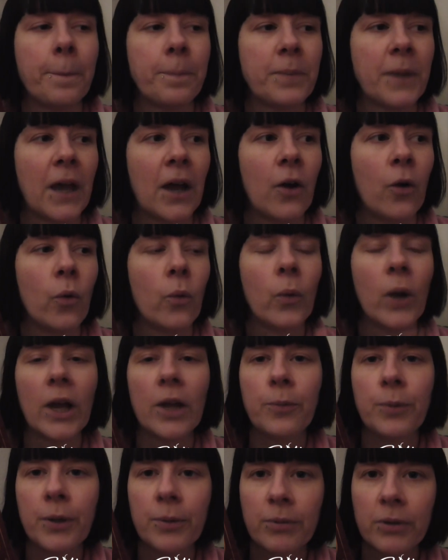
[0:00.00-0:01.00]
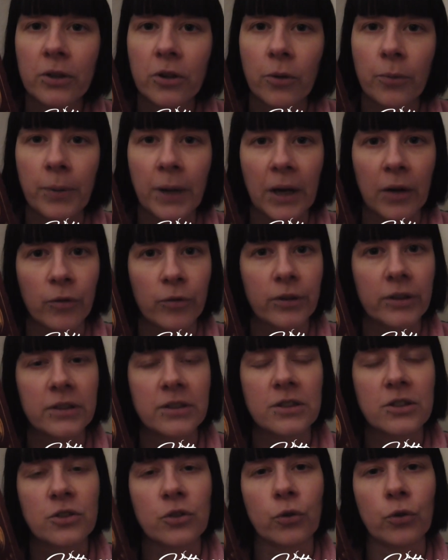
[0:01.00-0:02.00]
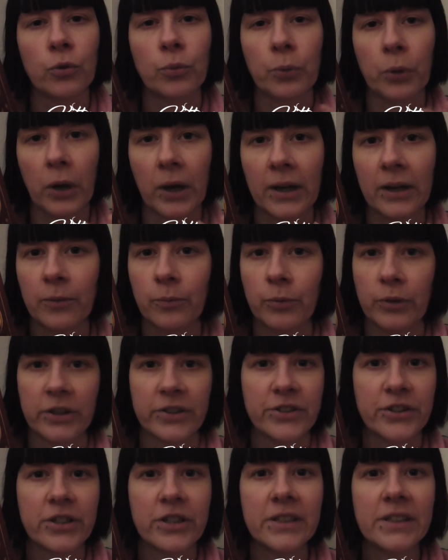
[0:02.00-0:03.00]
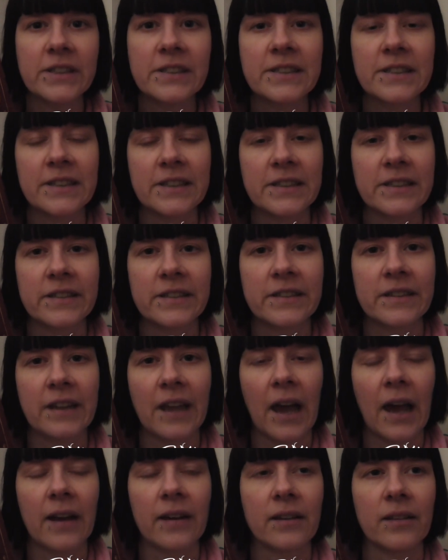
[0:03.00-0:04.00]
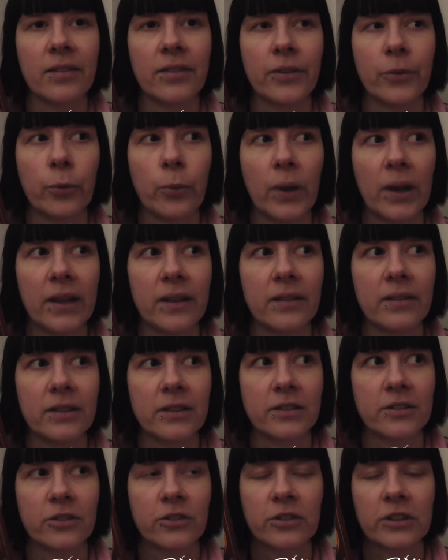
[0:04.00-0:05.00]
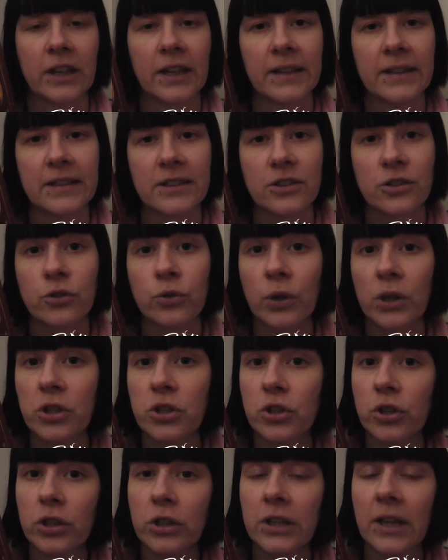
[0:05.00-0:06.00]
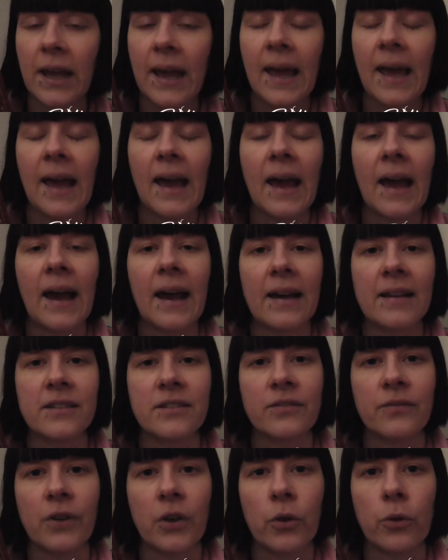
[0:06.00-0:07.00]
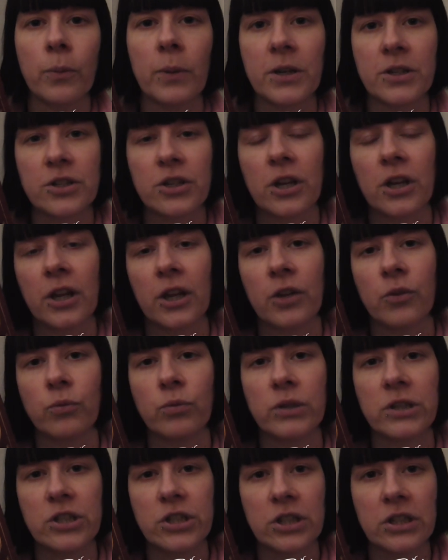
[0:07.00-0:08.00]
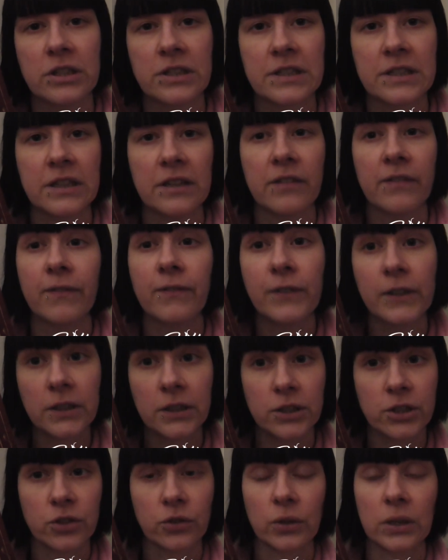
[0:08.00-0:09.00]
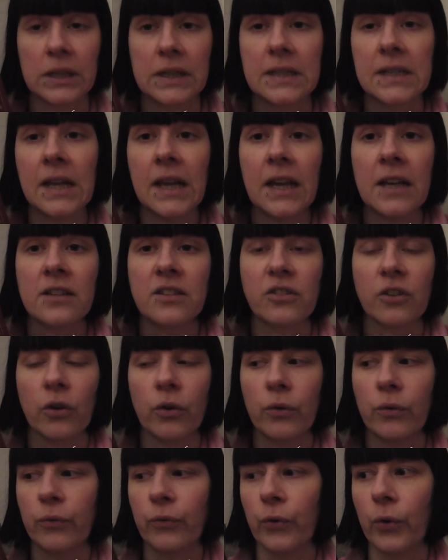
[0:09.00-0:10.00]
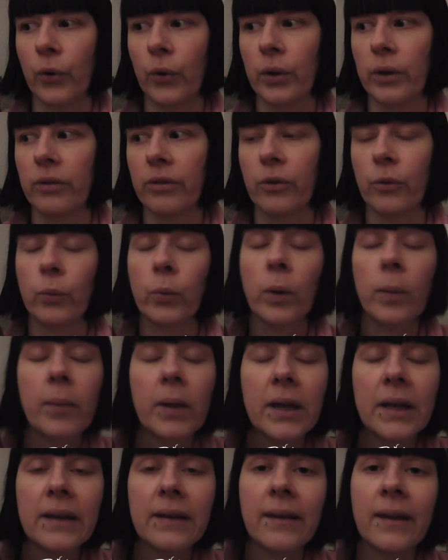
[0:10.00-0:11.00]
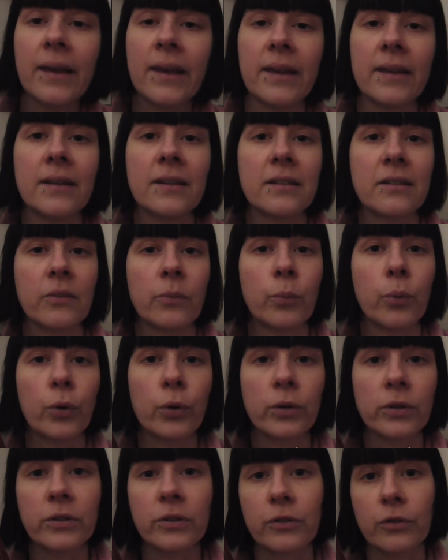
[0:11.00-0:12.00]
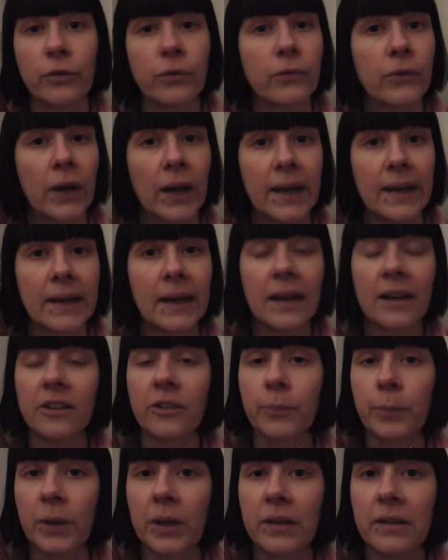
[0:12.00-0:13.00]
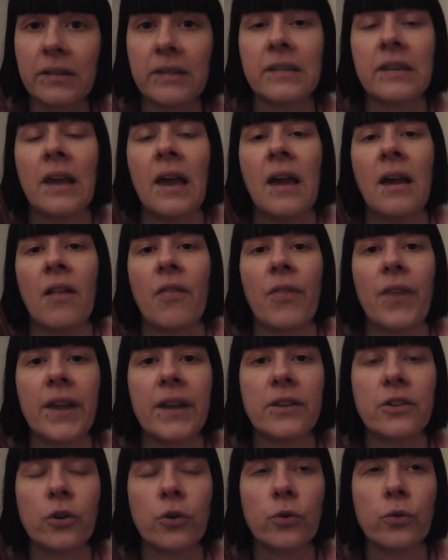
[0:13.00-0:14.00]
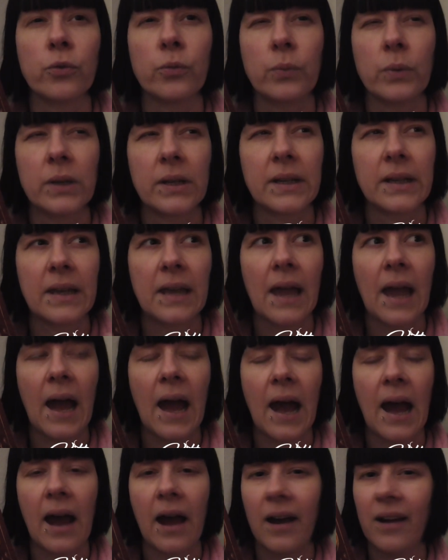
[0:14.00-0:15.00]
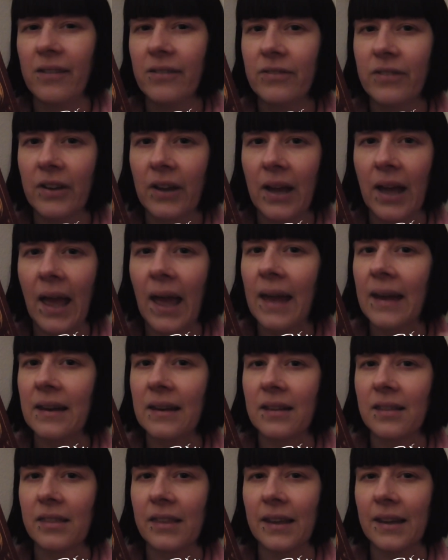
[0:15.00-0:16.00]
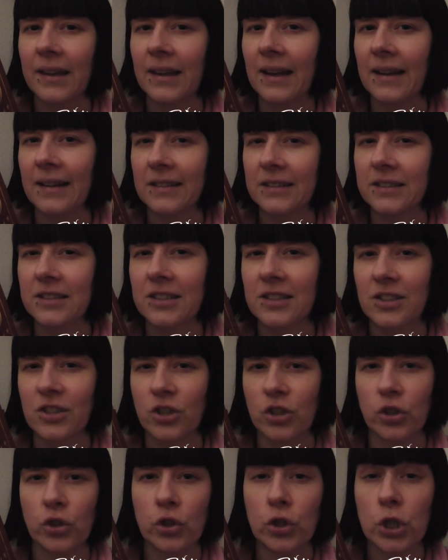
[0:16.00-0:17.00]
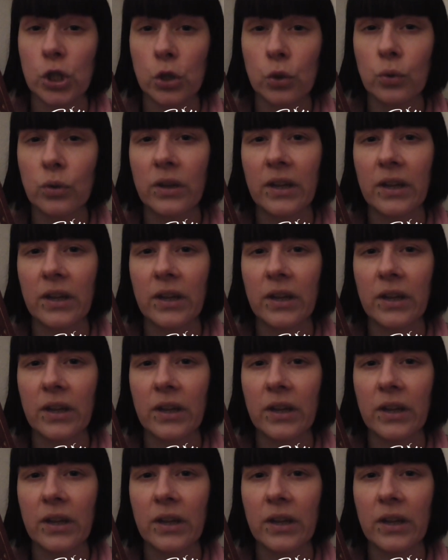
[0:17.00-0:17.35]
Now, why people compare this to Pride and Prejudice is that the way the society is structured has very much a Regency feel to it. So for the women, it is important to find husbands. They don't really have anything else to do.